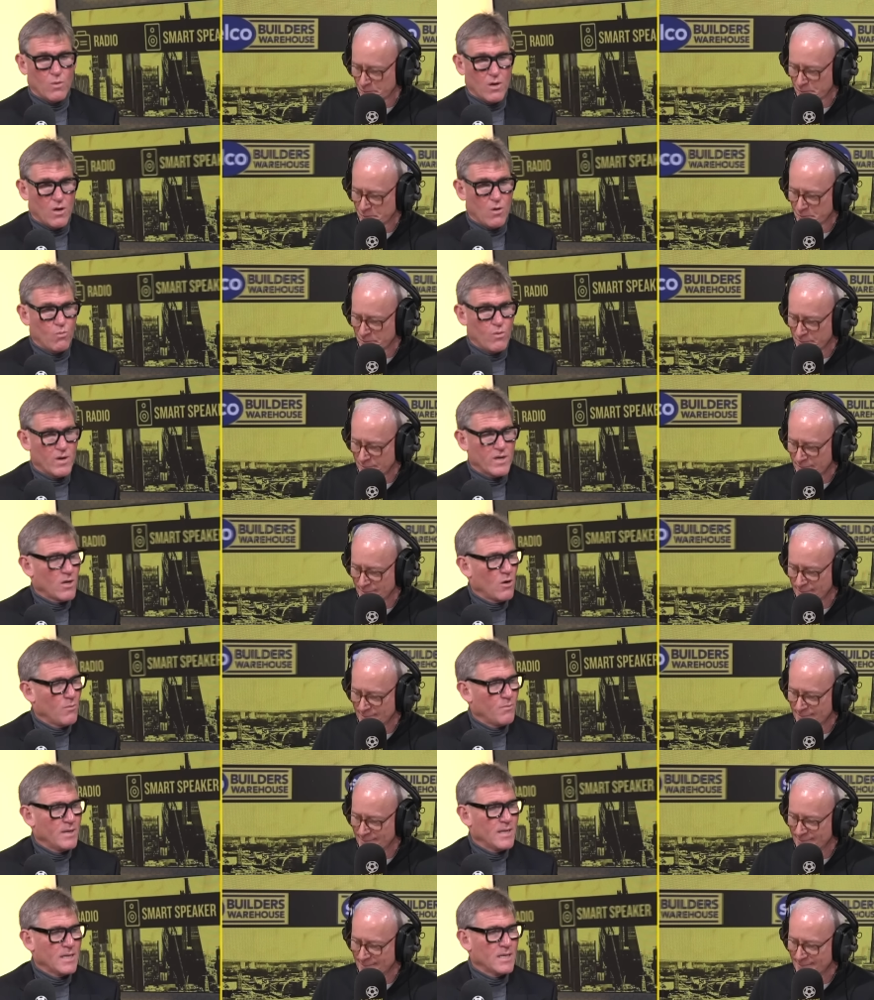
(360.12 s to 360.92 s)
Speaker 1: world where
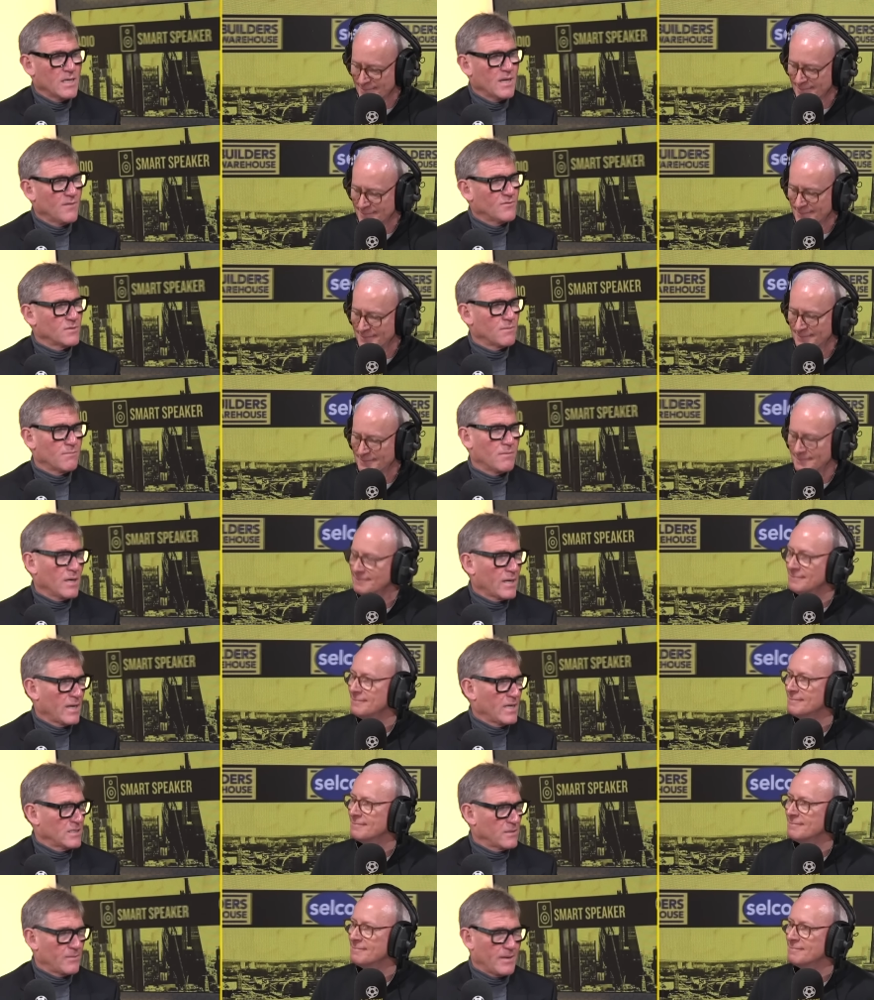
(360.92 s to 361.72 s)
nobody gives a
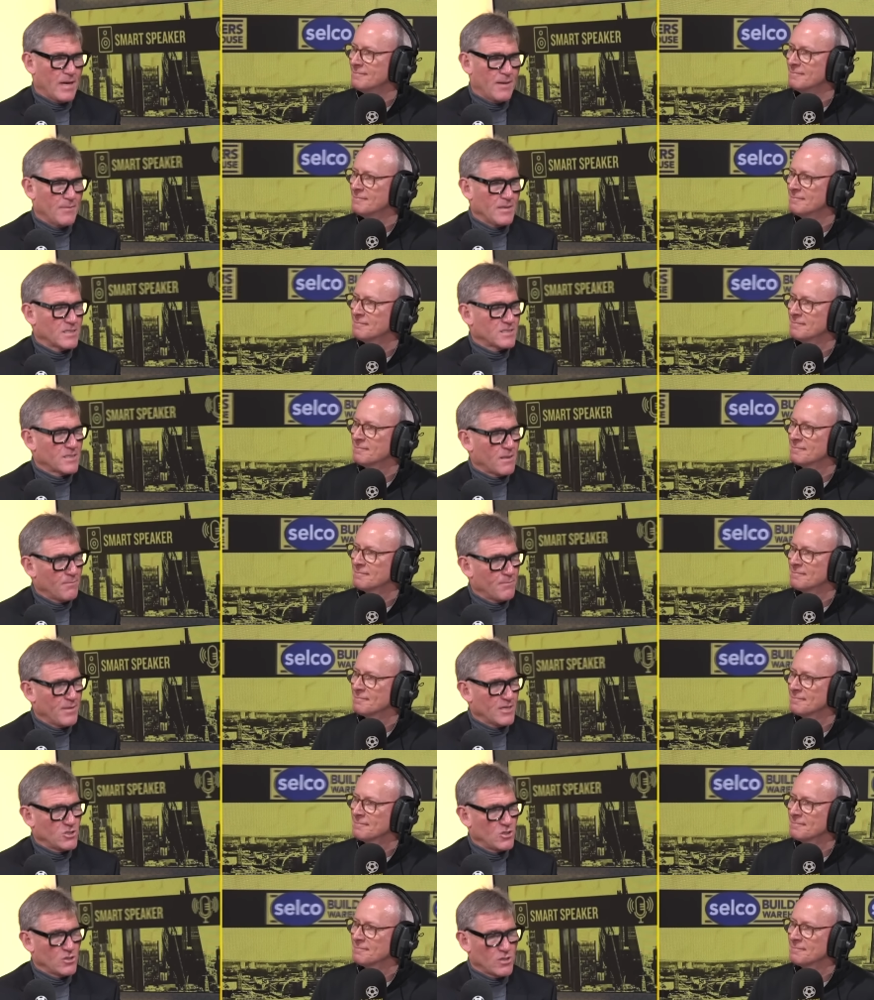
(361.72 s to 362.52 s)
monkeys about how many
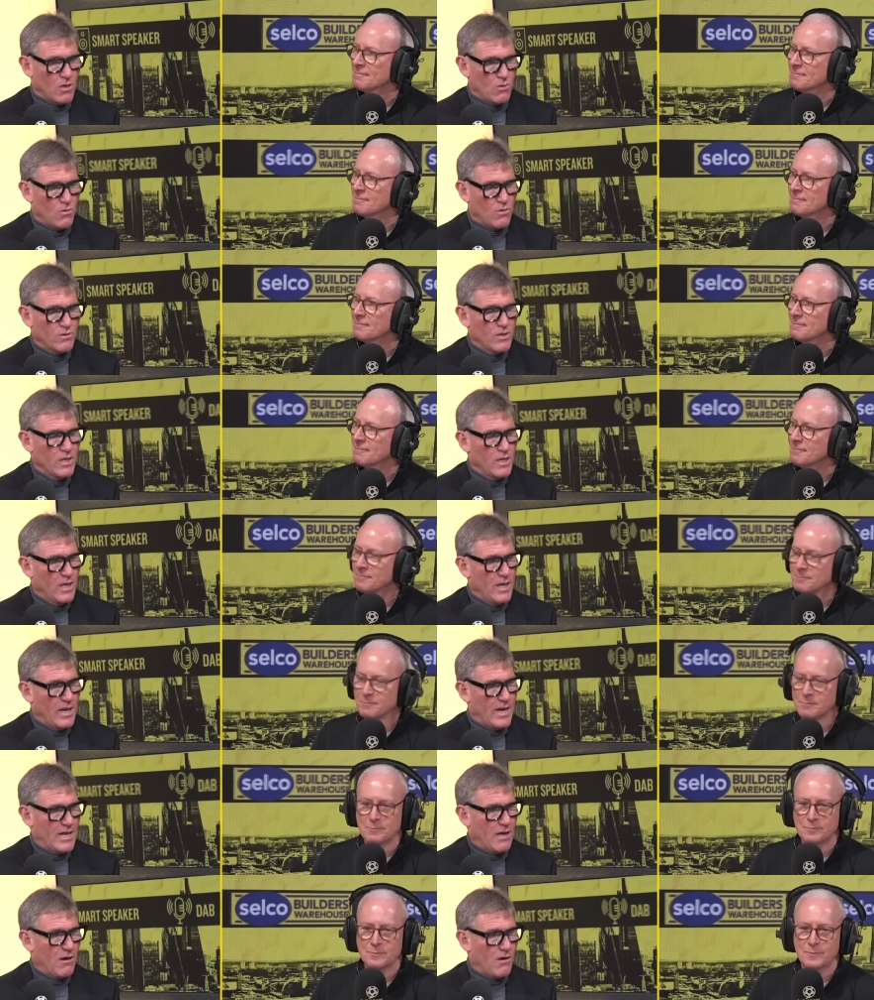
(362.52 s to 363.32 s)
sunbeds you go on
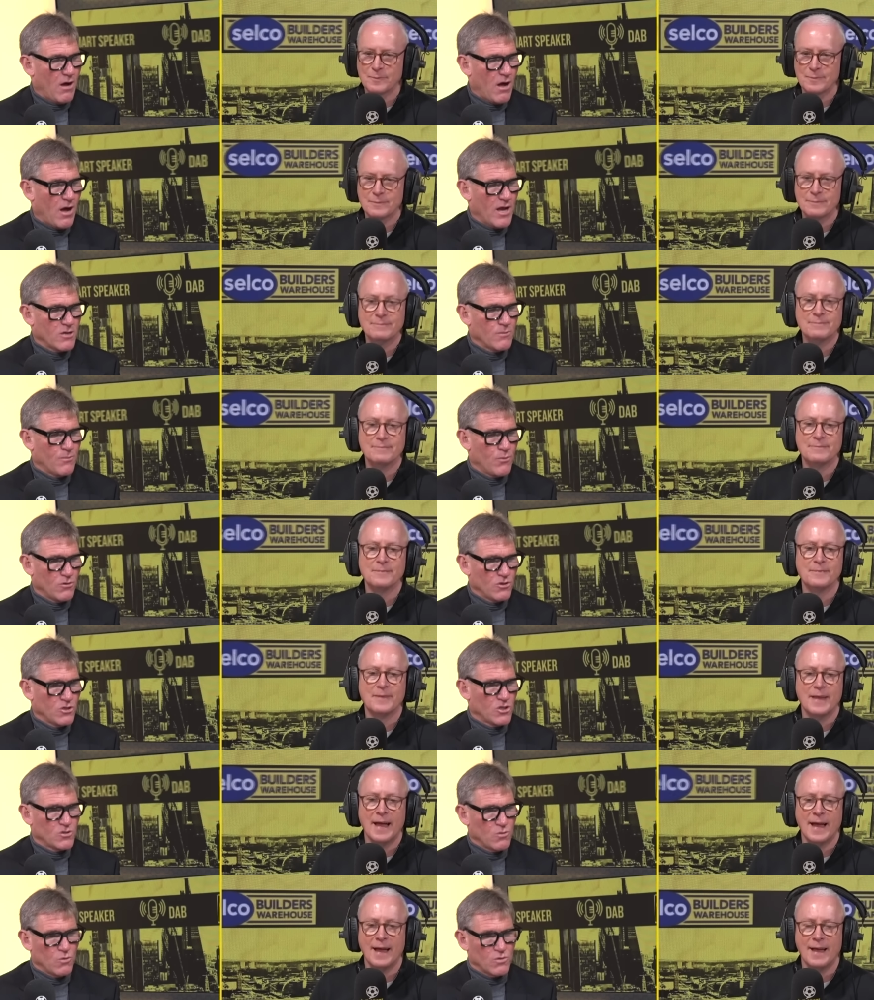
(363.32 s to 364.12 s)
and how high you pull
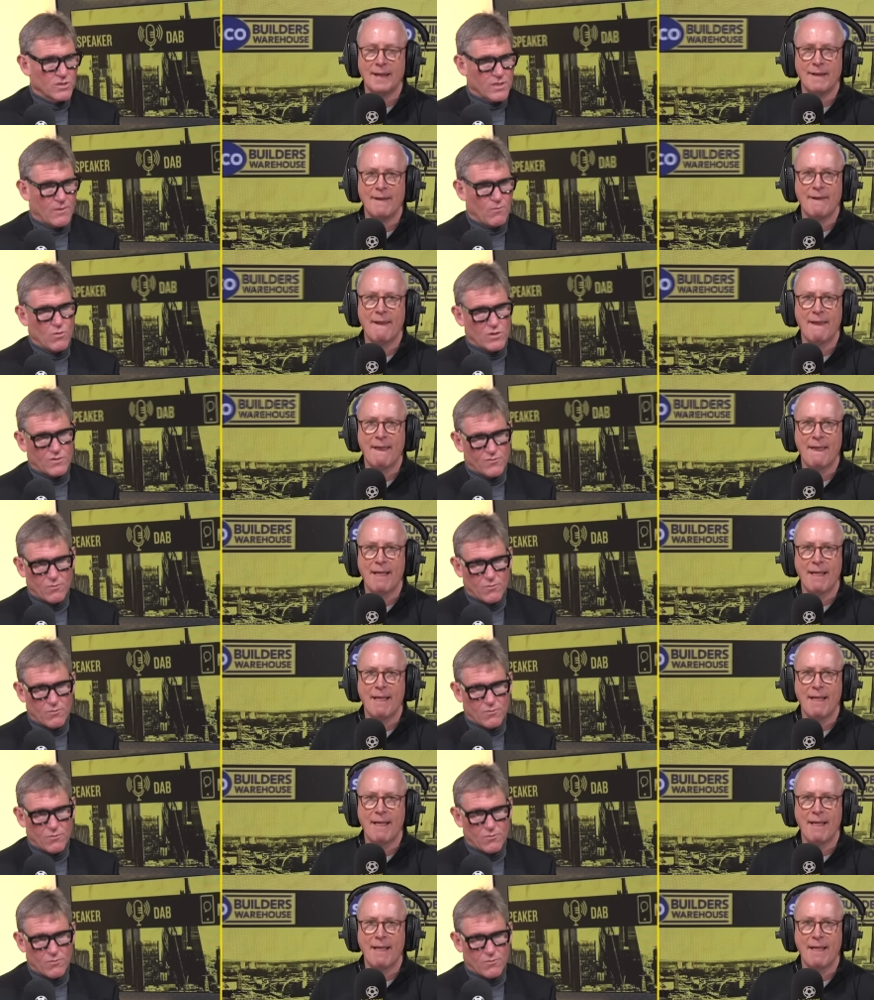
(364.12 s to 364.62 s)
your shorts up and which